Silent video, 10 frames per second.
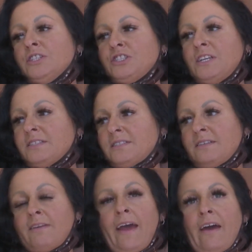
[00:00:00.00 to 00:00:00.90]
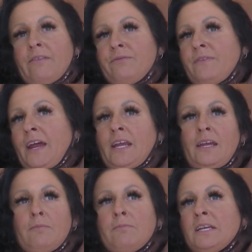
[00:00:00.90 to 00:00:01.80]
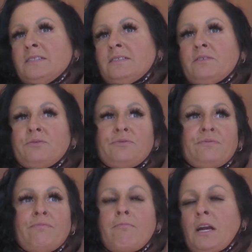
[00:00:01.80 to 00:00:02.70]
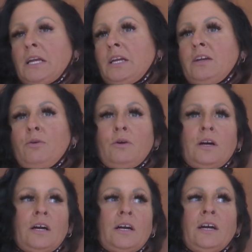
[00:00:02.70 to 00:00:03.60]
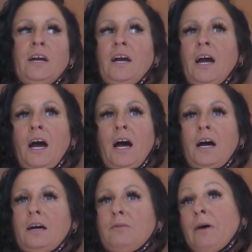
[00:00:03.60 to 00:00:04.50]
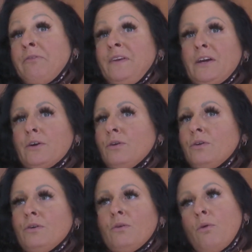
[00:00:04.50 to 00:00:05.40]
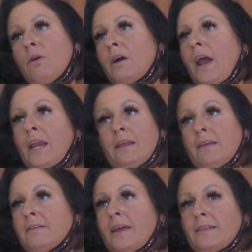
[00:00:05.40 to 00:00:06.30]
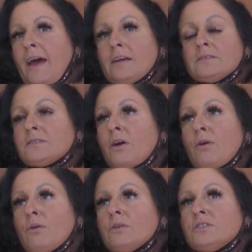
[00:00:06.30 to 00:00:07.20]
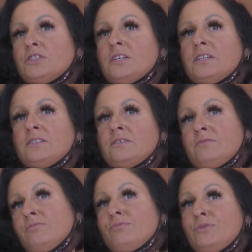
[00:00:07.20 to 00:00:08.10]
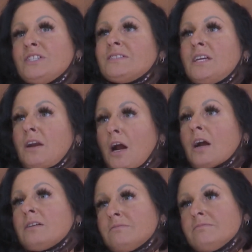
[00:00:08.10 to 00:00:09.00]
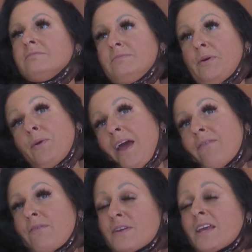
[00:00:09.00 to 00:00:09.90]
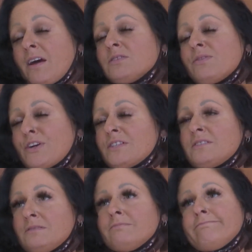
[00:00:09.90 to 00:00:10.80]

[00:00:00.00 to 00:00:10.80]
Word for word: She doesn't have any means of money or um, a vehicle or anything like that, so she's, we just need her, but we have everything else of hers.